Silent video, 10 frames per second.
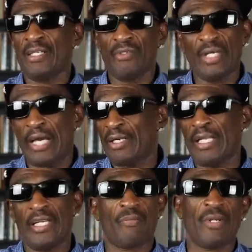You got to
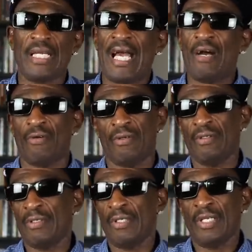let it play out.
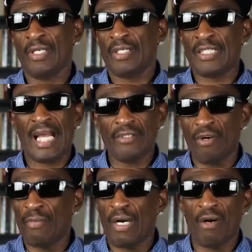Because I
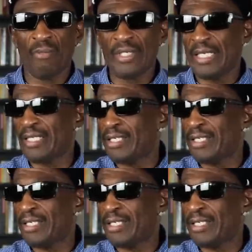know my homie get